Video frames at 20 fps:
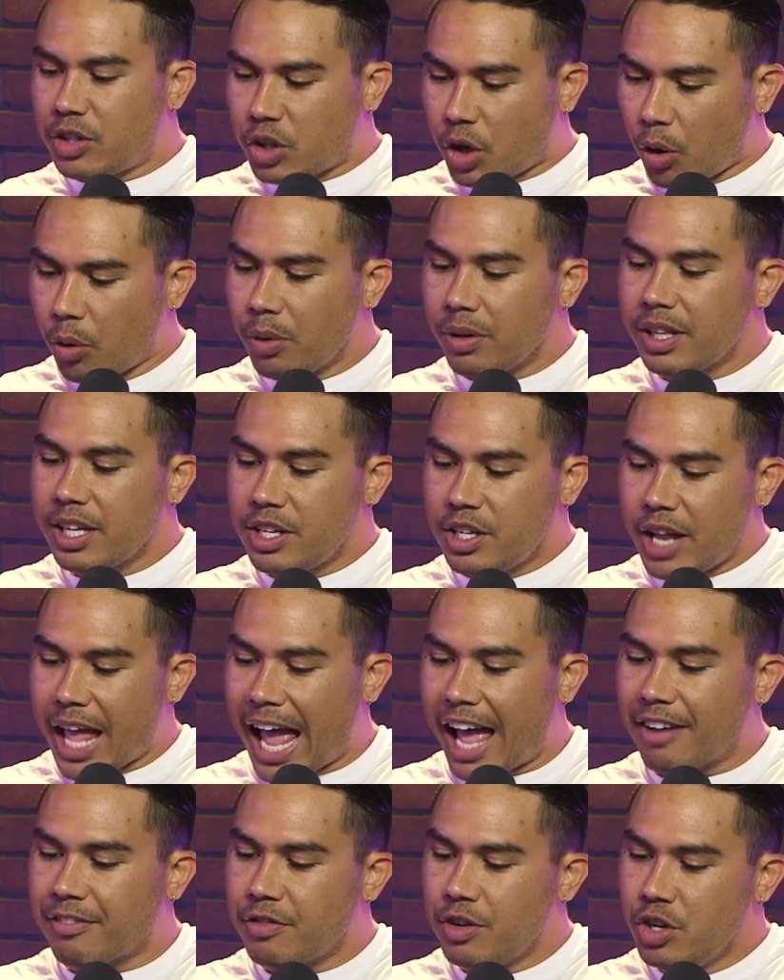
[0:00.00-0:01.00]
currently
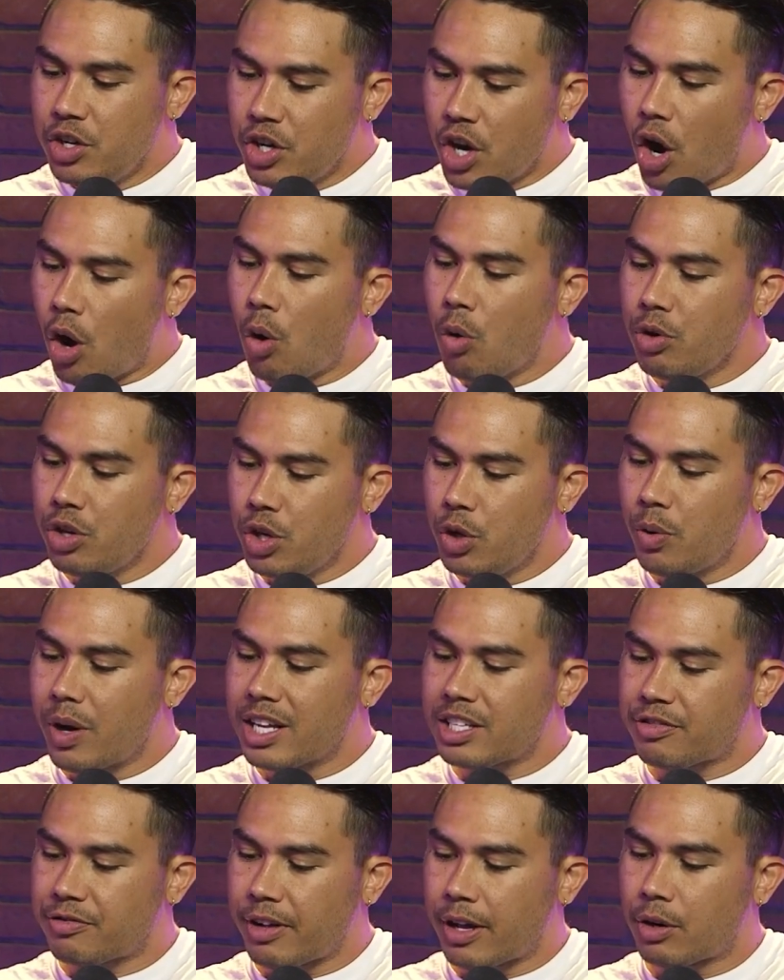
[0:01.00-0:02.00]
have no
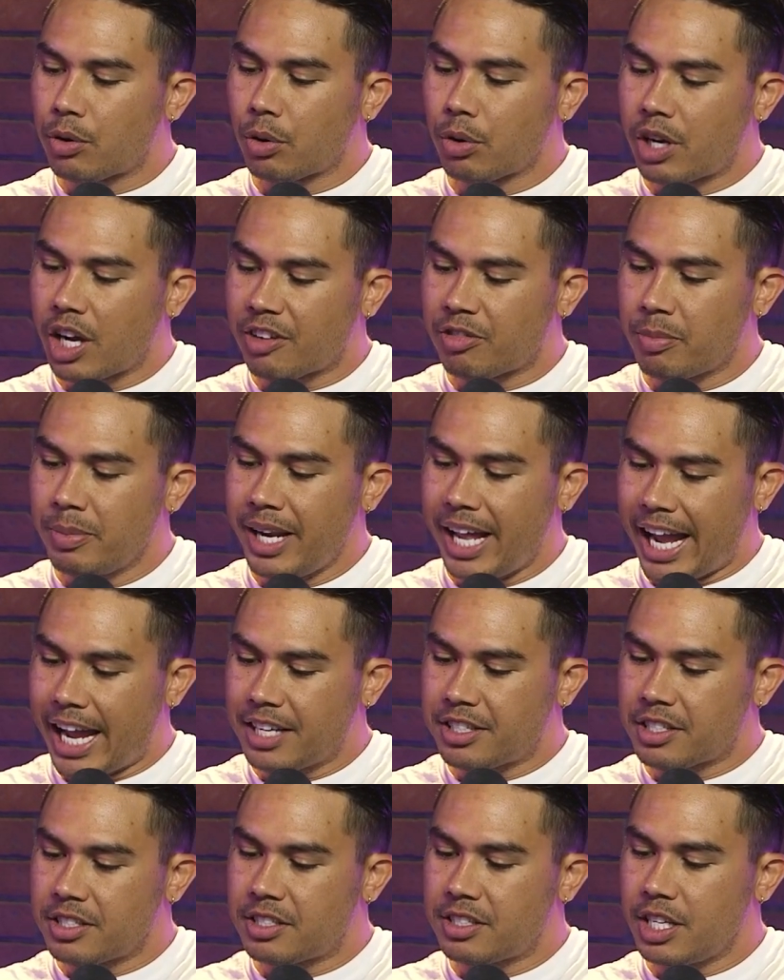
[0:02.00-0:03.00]
U.S. federal government
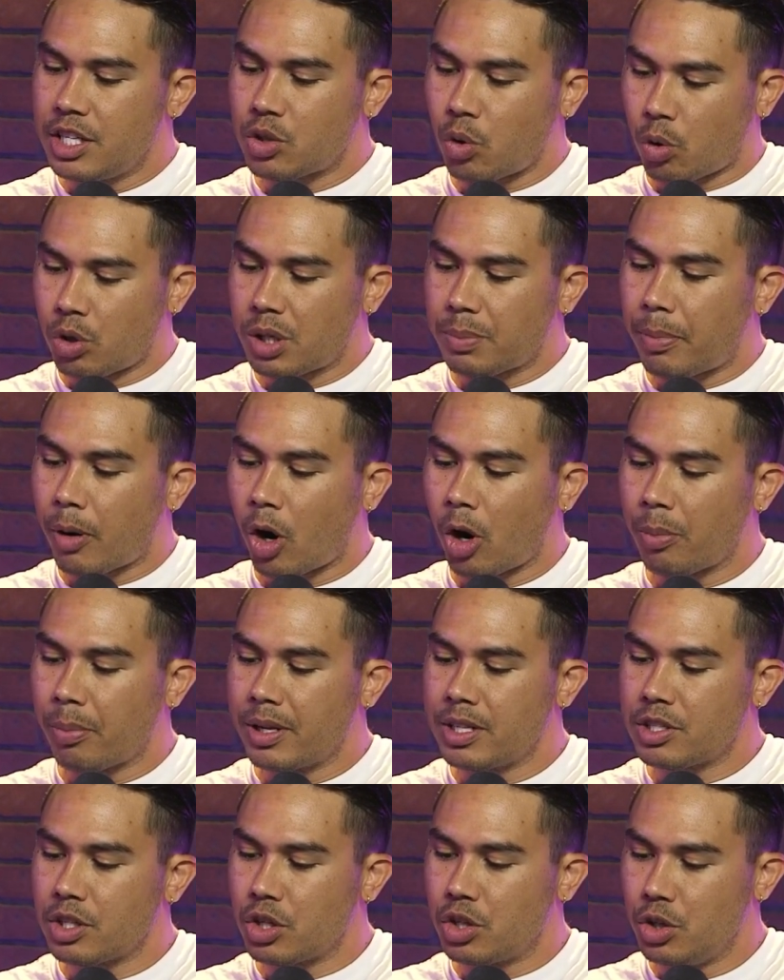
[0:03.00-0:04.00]
agencies or
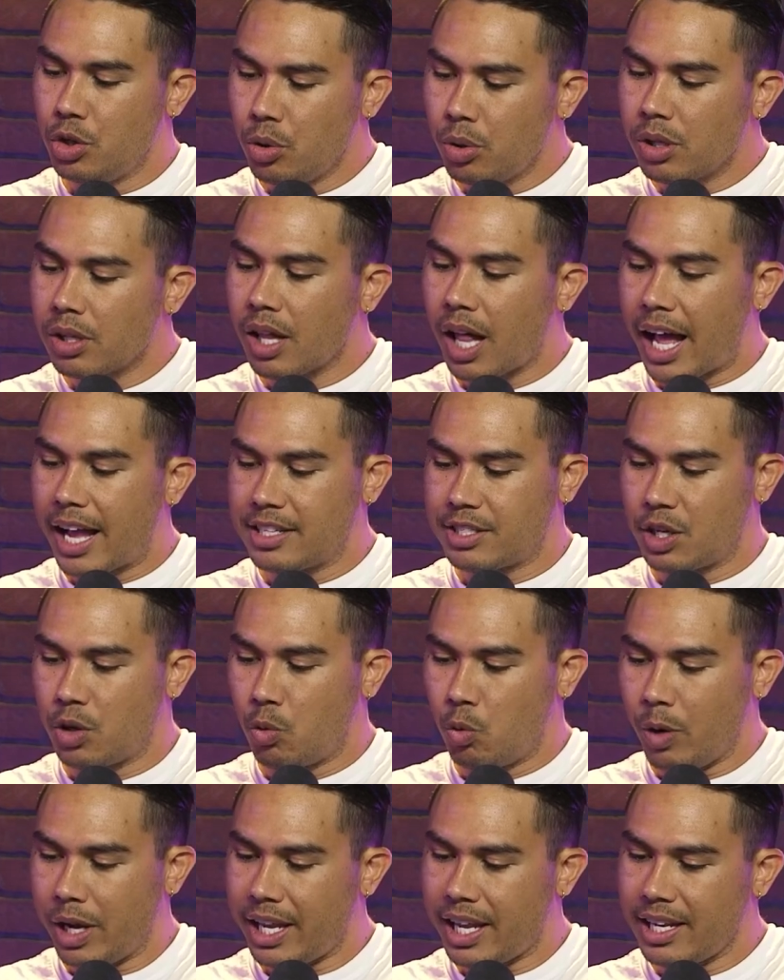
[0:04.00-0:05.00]
departments
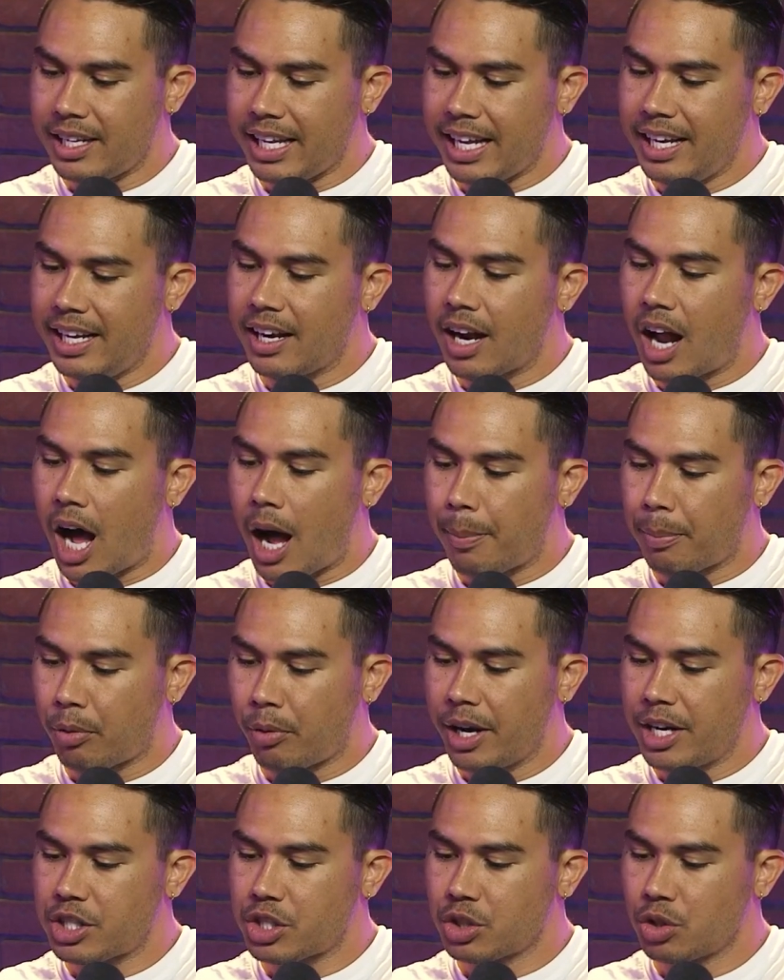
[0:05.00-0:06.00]
utilizing Wicket in an
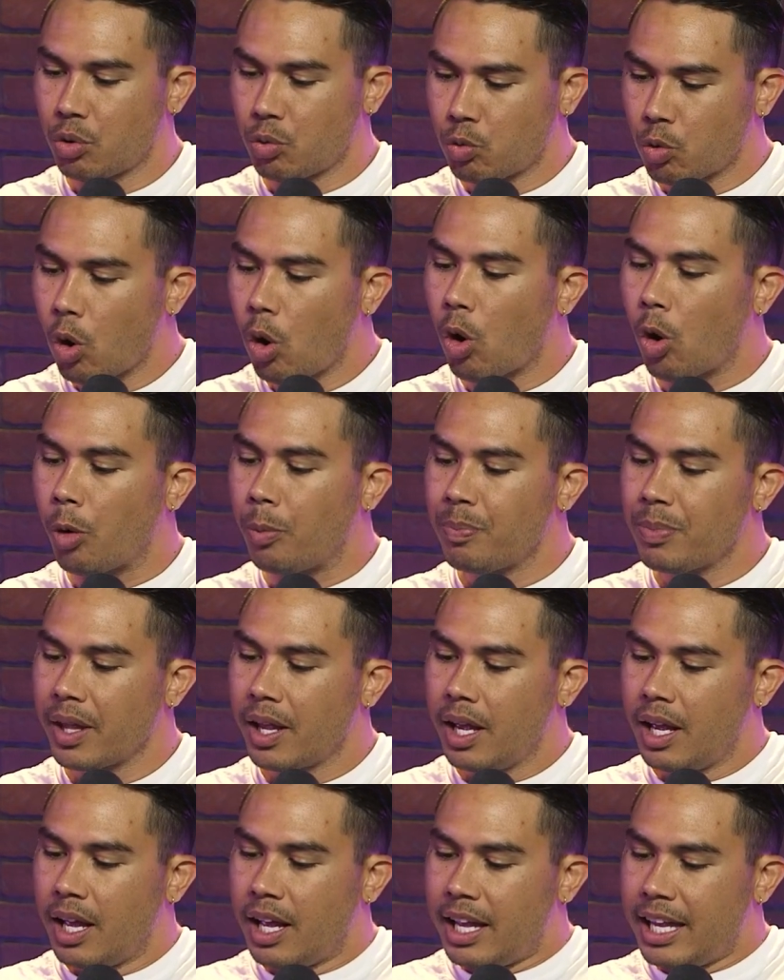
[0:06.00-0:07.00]
operational role.